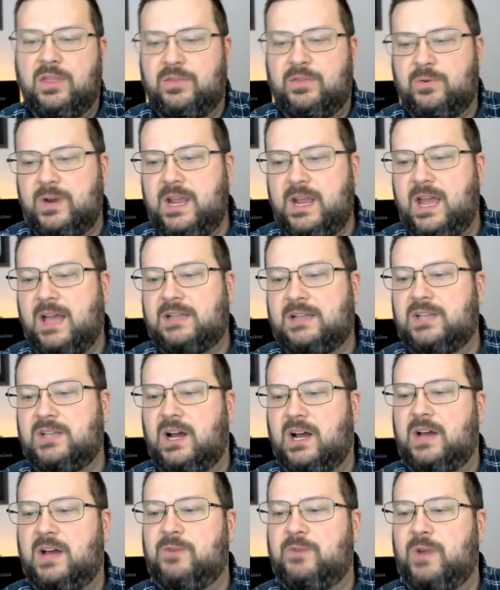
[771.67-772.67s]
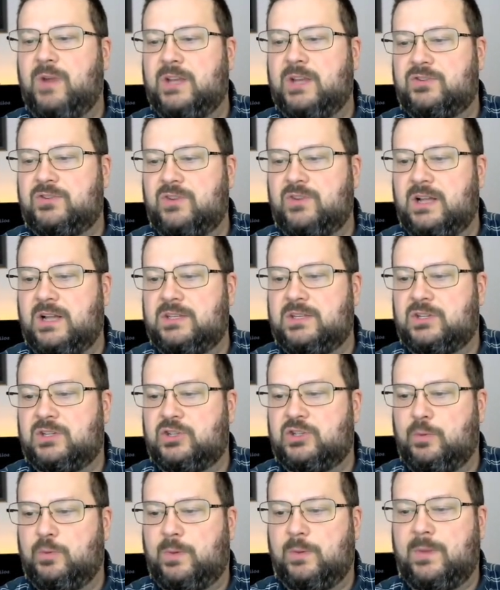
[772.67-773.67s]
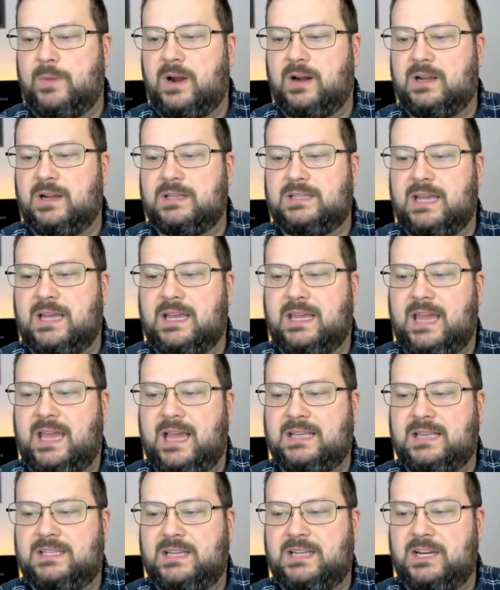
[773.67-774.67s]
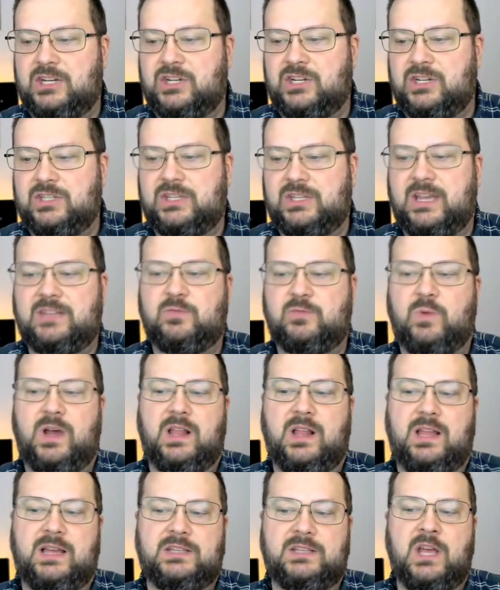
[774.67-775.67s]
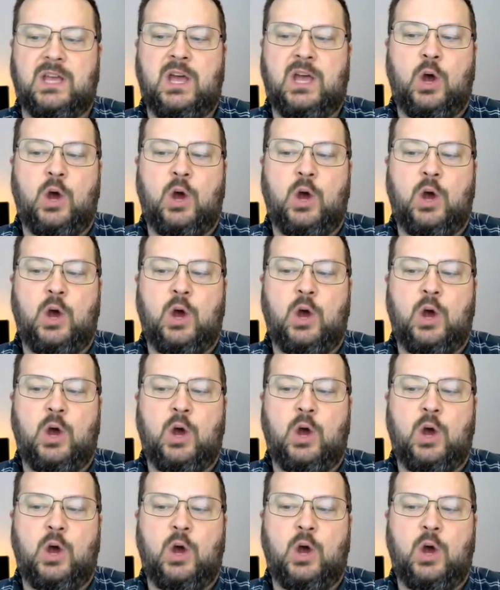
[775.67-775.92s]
3x on restaurants, supermarkets, and gas stations, as well as